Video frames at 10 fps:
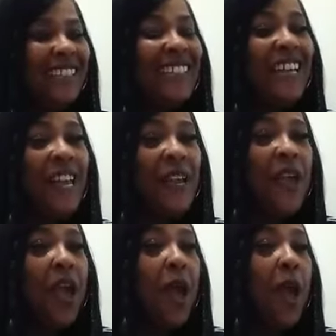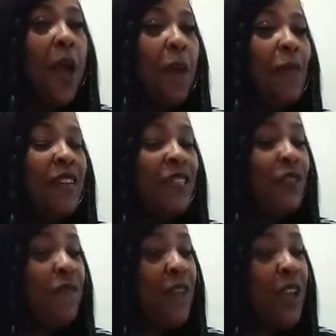Okay. What is
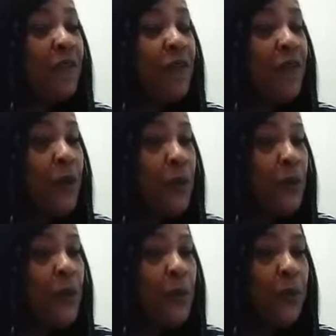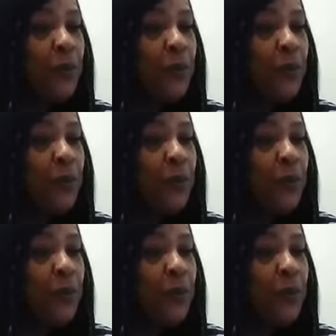your favorite food?